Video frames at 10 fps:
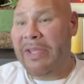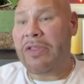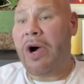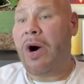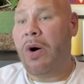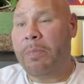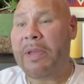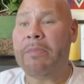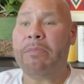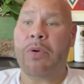I mean, the
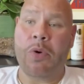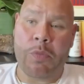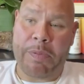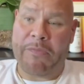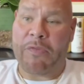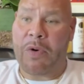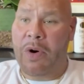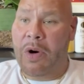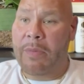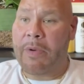whole Pitbull
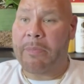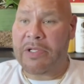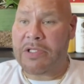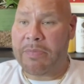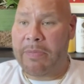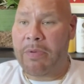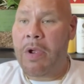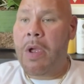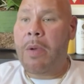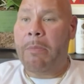performed, a bunch of
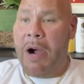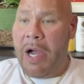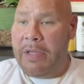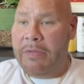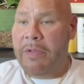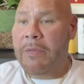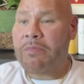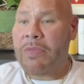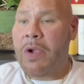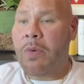people. But
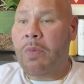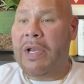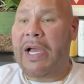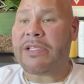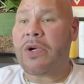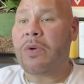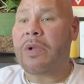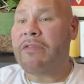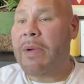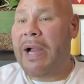when I
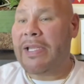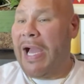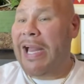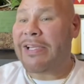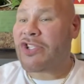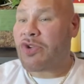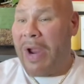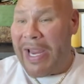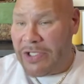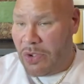told everybody,
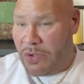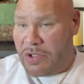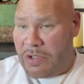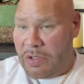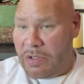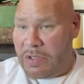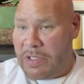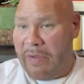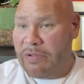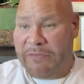strangers,
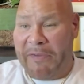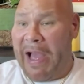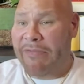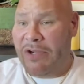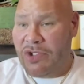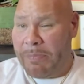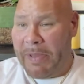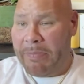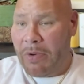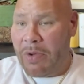see, it was
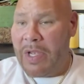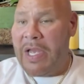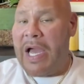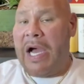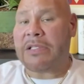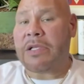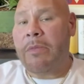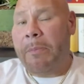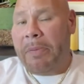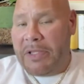500 people. I
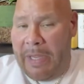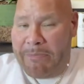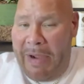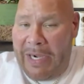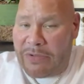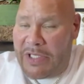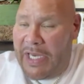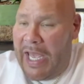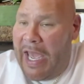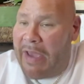told them to put their
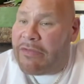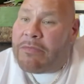bottles in the air.